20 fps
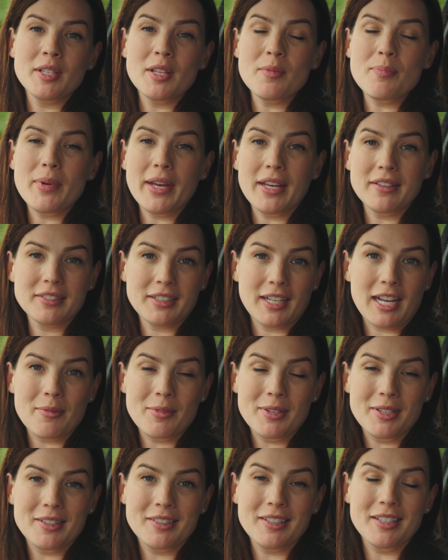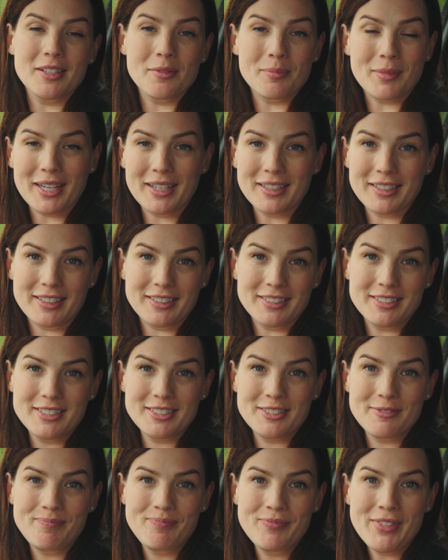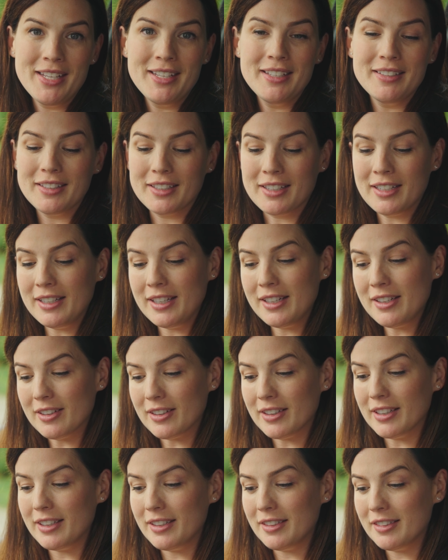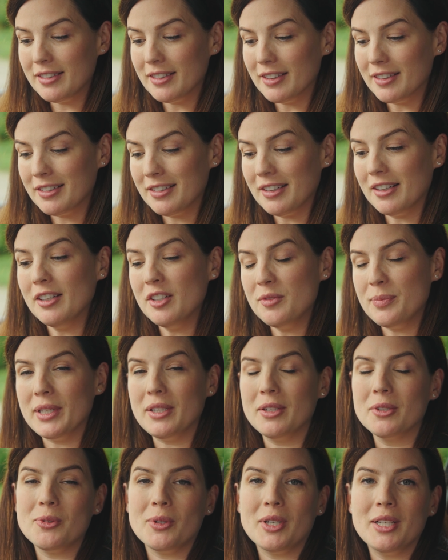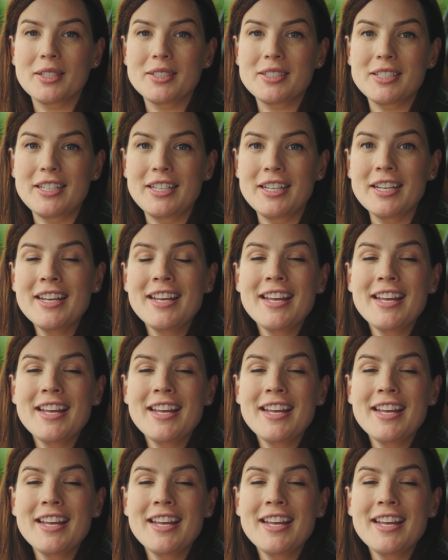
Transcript: of the best cabins in the market. The clean lines, solid build quality